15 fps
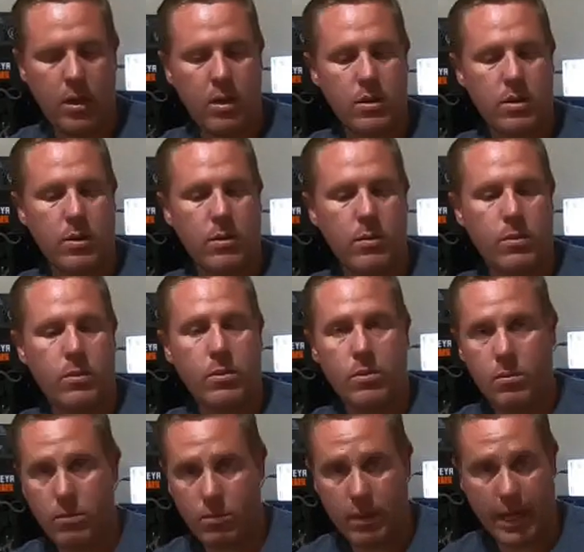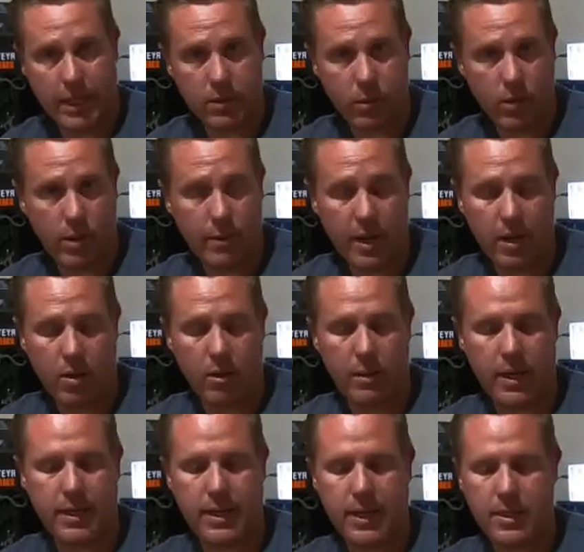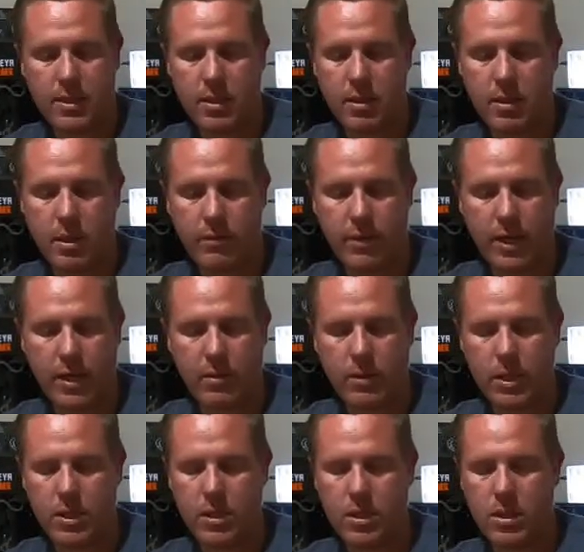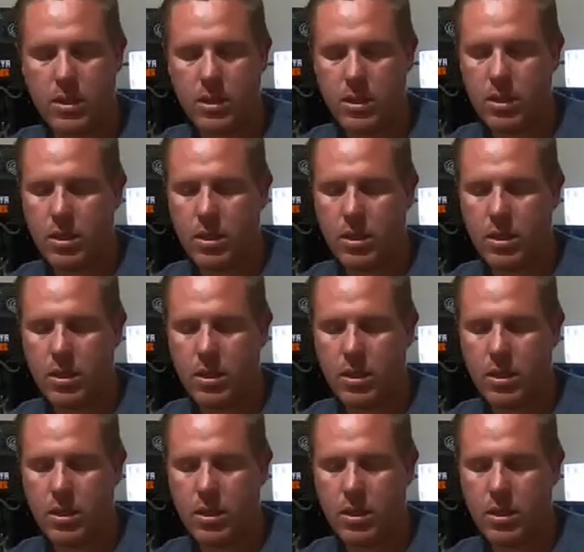So that's where I'm at on my test and evaluation.